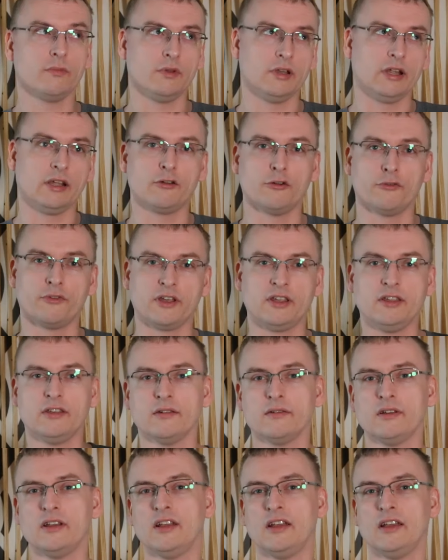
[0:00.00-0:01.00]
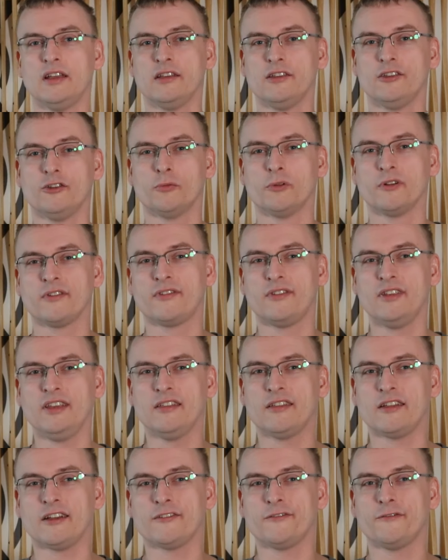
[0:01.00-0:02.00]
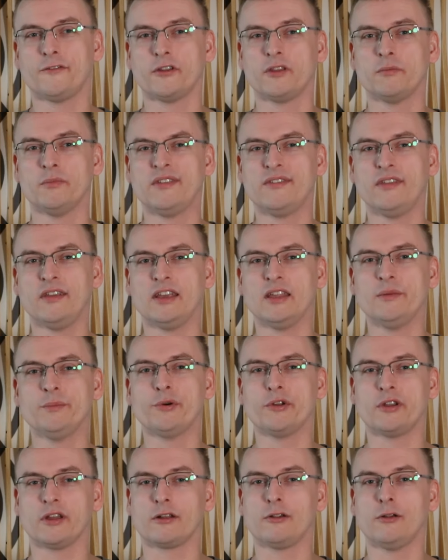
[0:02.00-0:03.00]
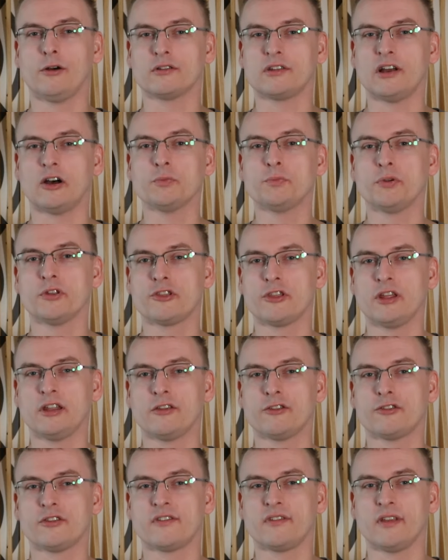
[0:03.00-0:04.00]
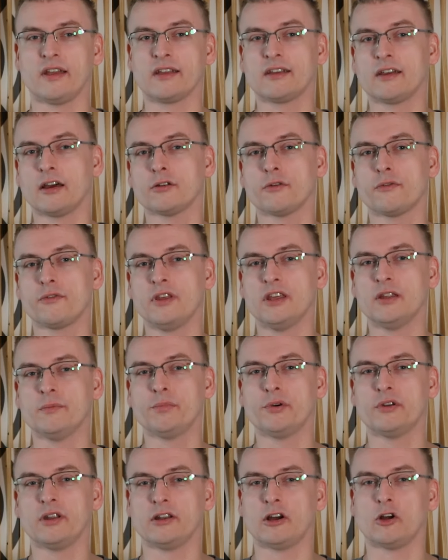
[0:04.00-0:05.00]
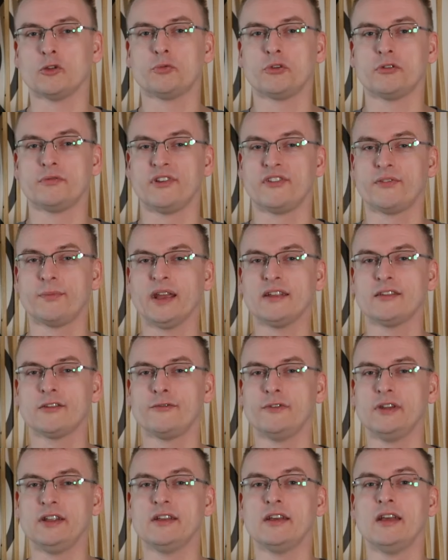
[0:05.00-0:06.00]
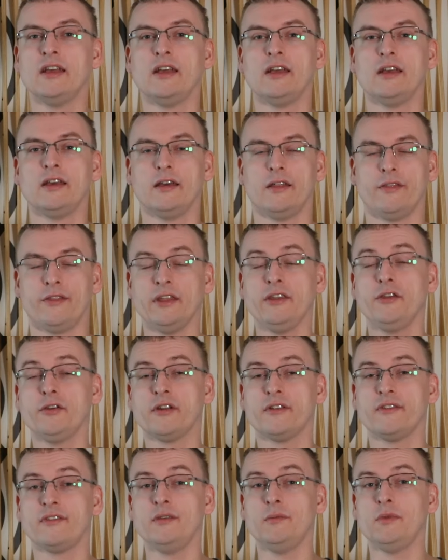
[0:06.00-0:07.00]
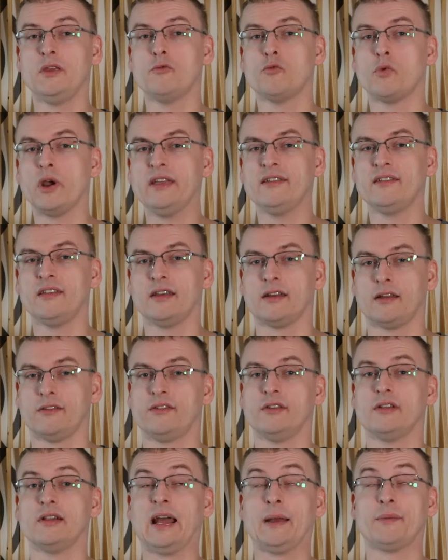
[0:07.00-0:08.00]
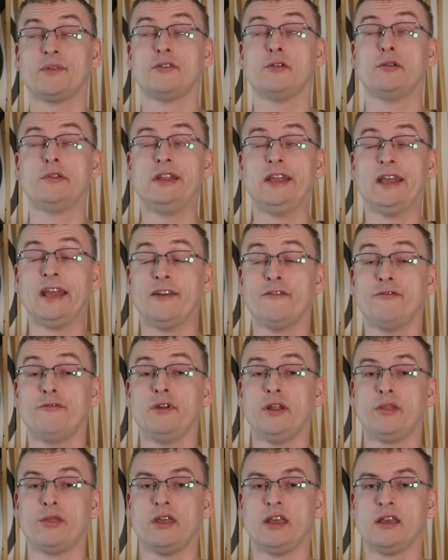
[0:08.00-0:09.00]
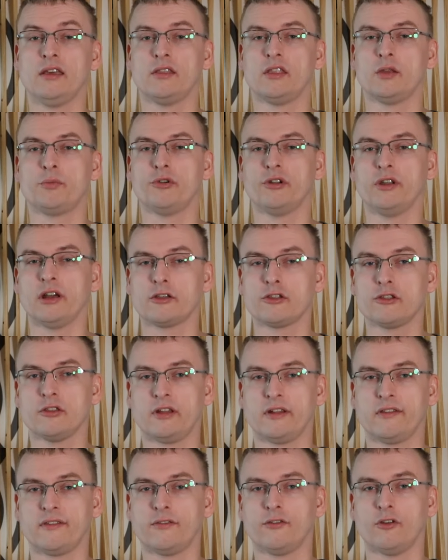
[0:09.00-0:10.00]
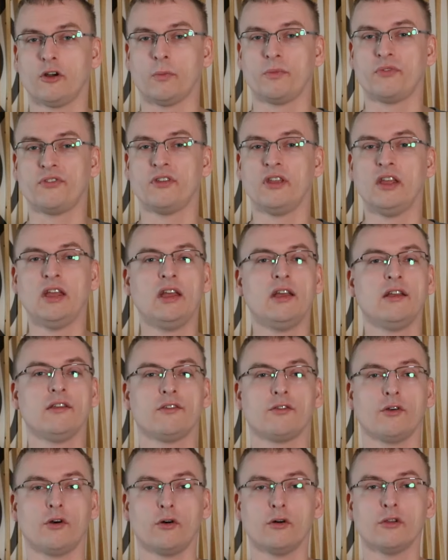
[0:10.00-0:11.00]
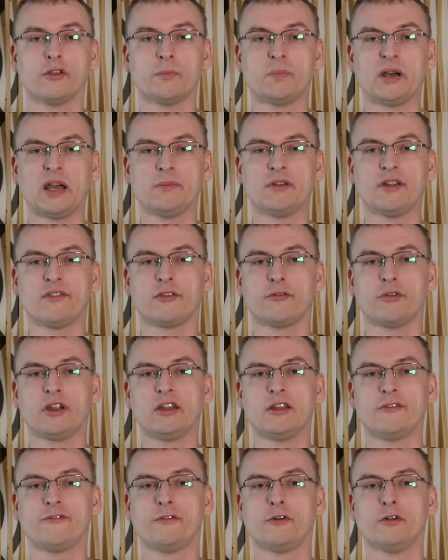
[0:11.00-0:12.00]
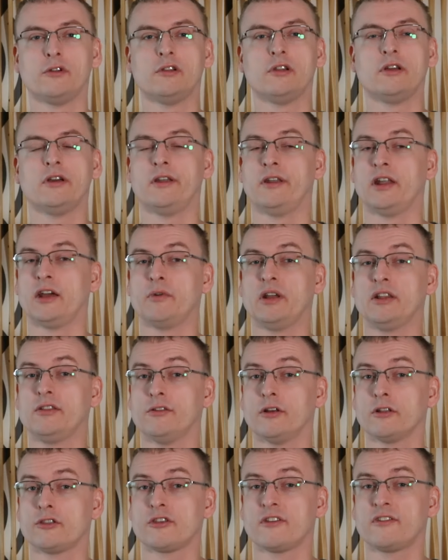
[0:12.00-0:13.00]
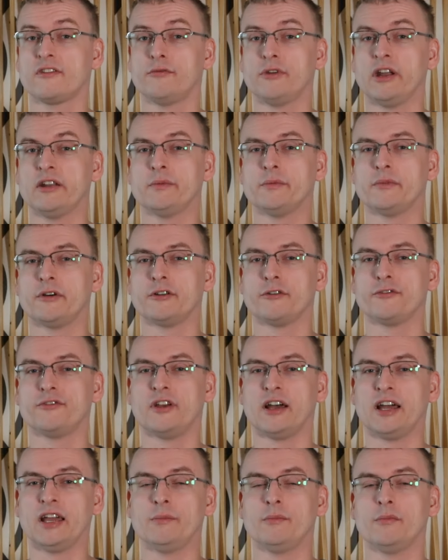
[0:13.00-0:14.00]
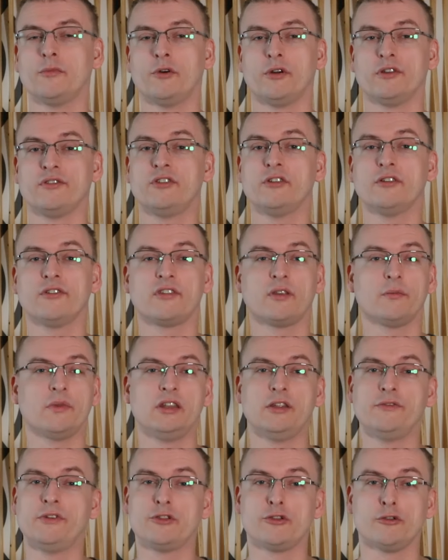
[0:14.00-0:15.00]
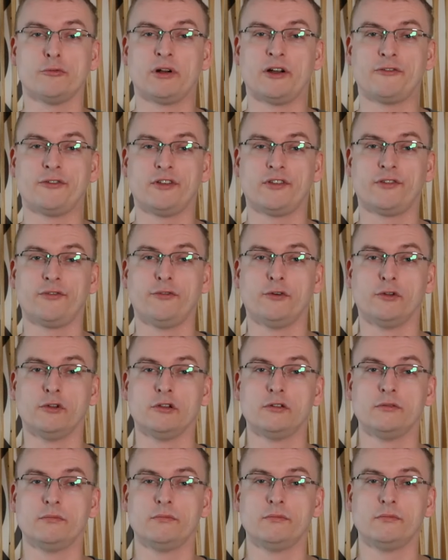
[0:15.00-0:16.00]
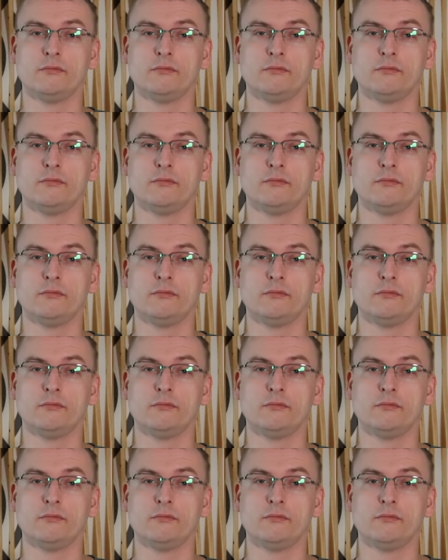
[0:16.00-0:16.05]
link over here, you will see that for the missing input and clogged output challenges, I cut off the input and output respectively, and then you can see me waiting until absolutely everything in the production line stops. So all the pipelines are running full, and I wait not just a random amount of time or until some individual buffer is full,